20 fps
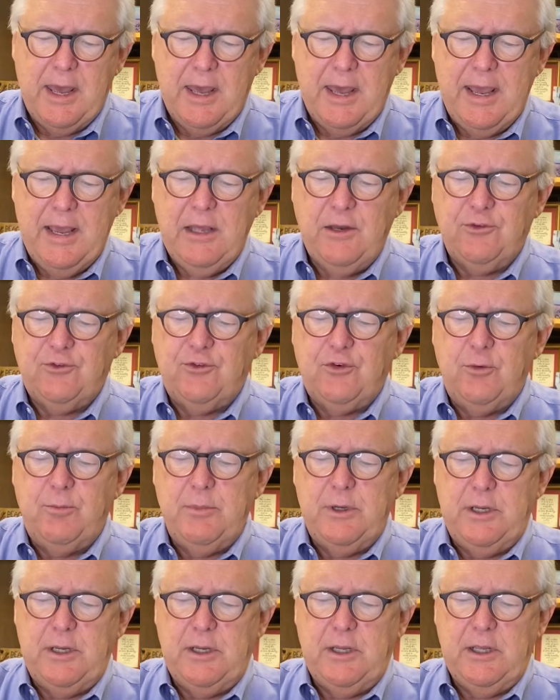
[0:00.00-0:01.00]
Answer
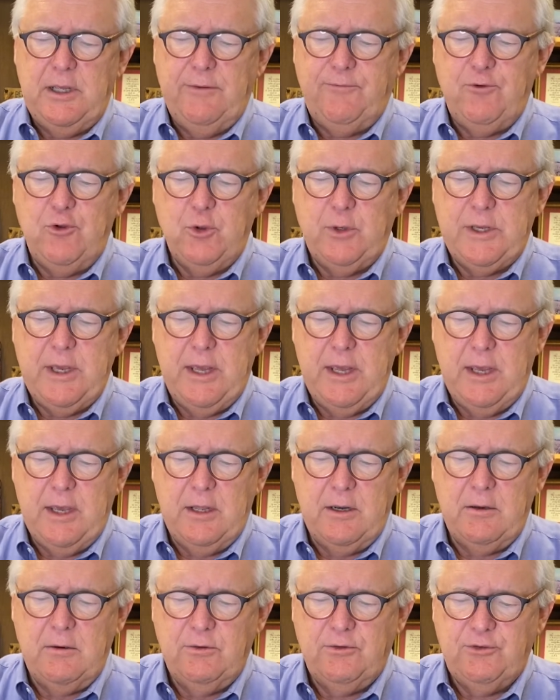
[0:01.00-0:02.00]
me if you
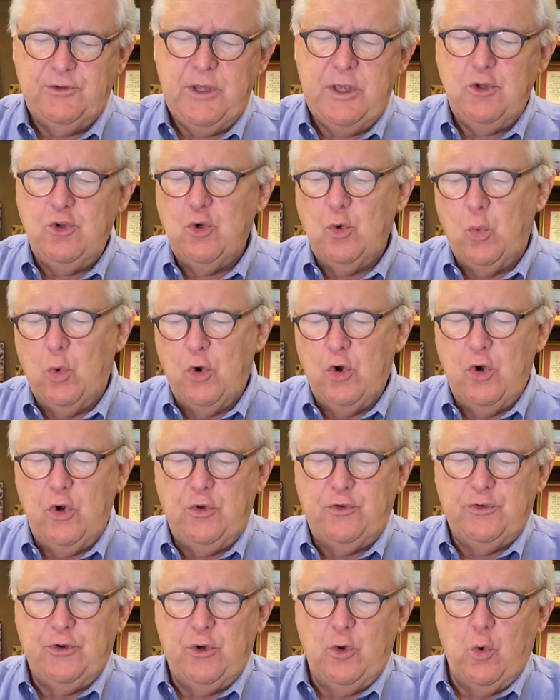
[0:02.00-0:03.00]
can. Set your
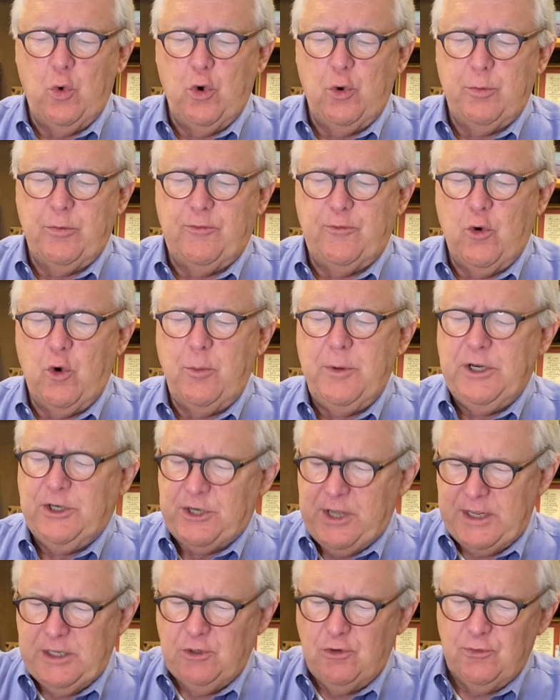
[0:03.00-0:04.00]
words in order before me.
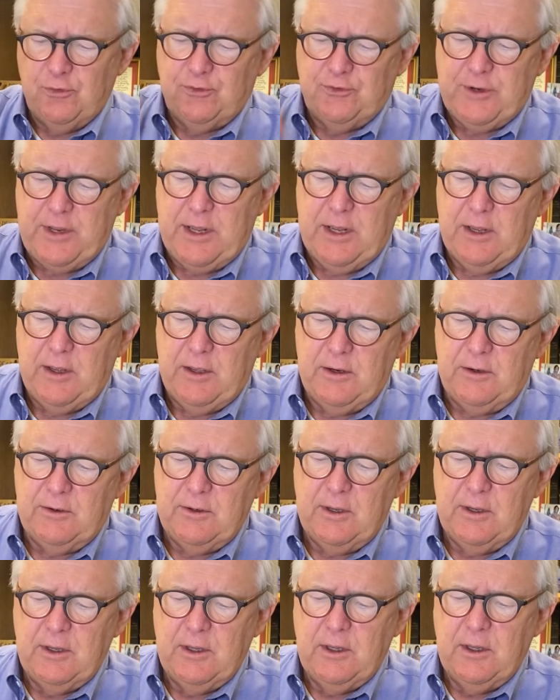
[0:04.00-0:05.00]
Take your stand.
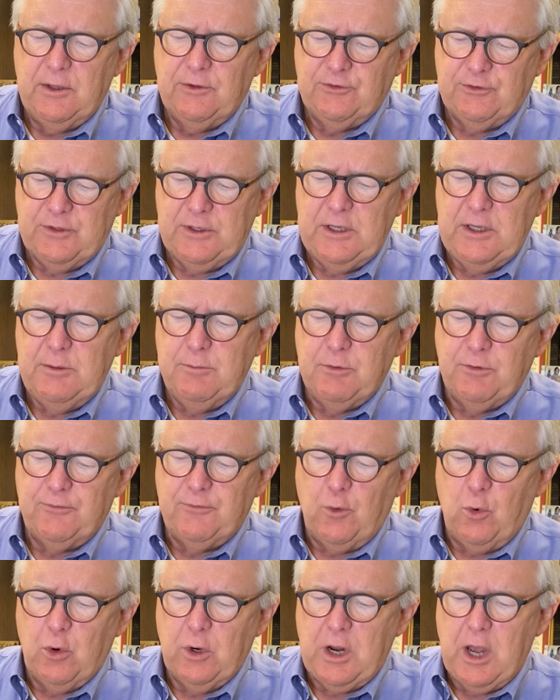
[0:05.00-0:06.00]
See,
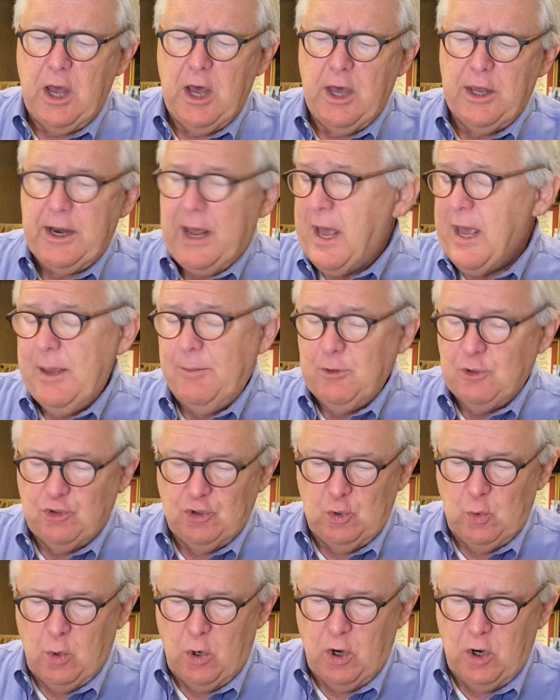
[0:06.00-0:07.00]
before God, I am as
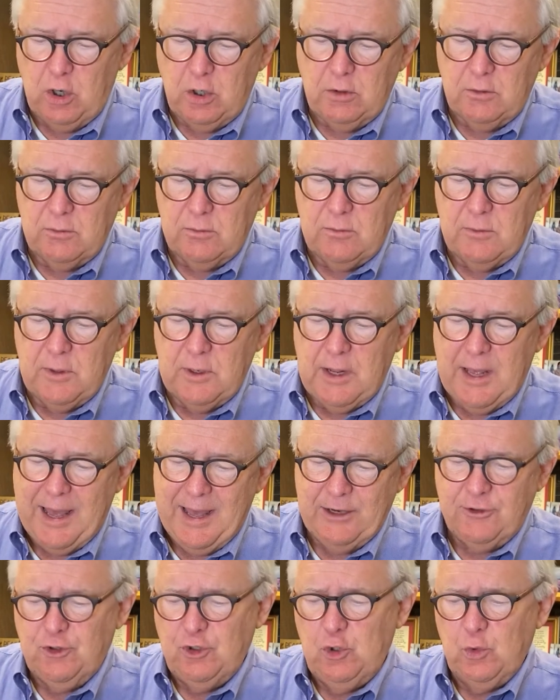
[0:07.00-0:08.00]
you are. I
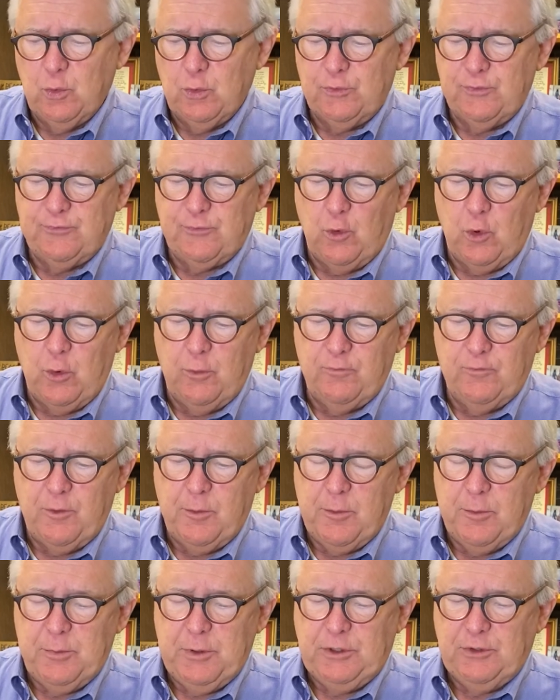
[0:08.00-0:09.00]
too was formed from
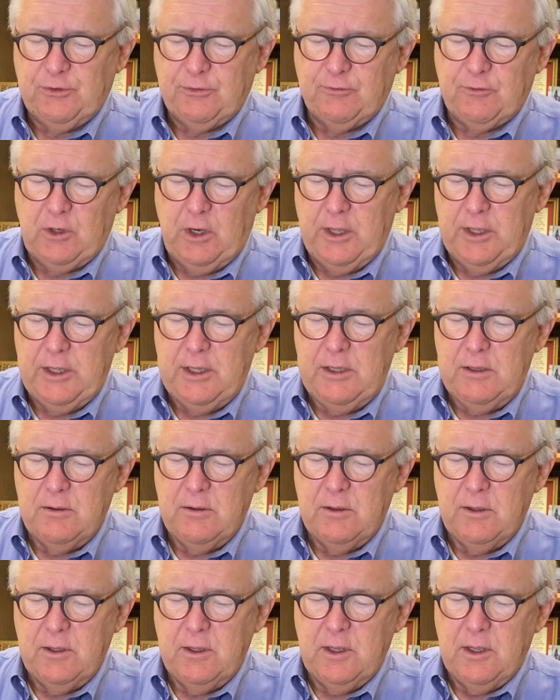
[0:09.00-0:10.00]
a piece of clay.
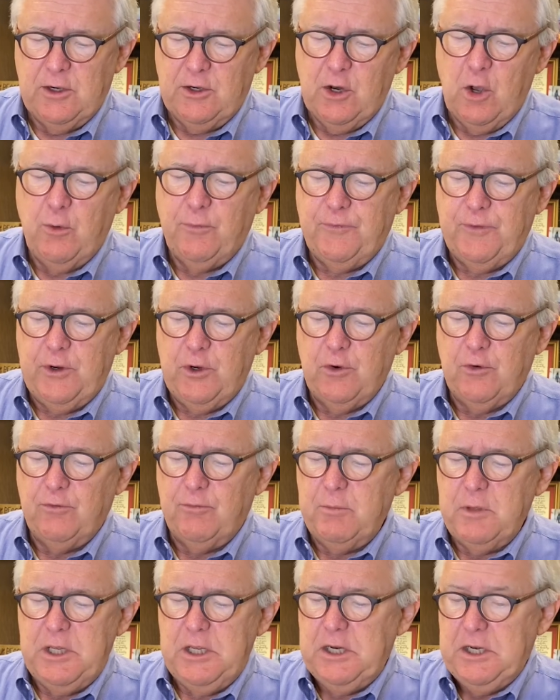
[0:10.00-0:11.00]
No fear of
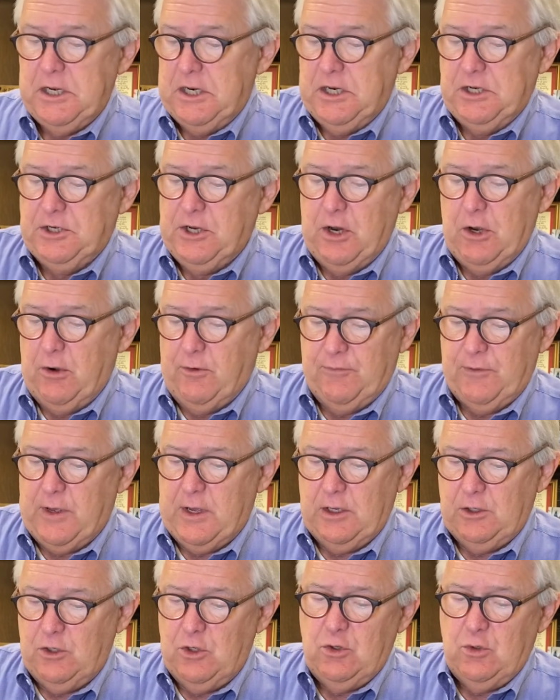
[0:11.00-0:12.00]
me need terrify
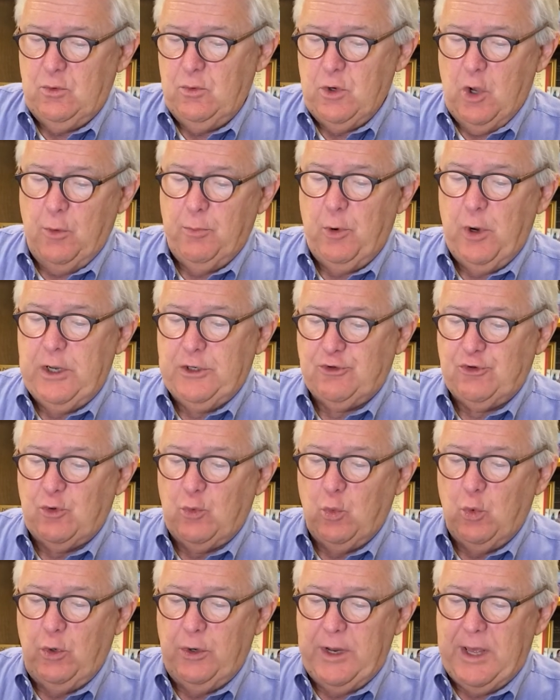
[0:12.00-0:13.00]
you. No pressure
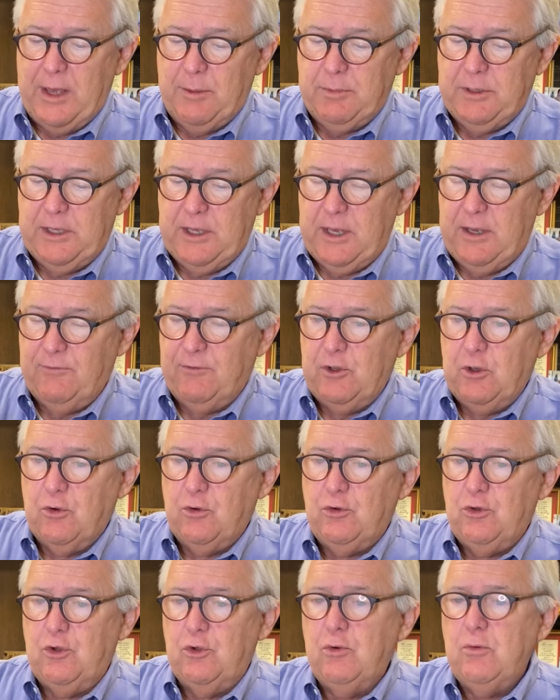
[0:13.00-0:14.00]
will not be heavy
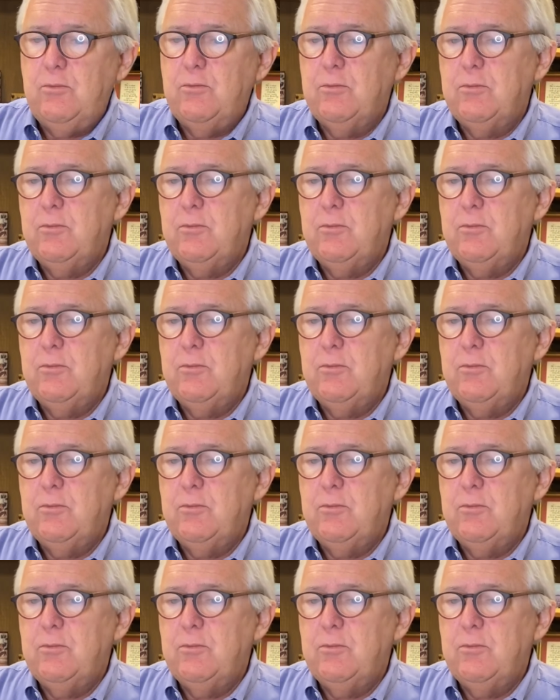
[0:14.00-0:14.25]
on you.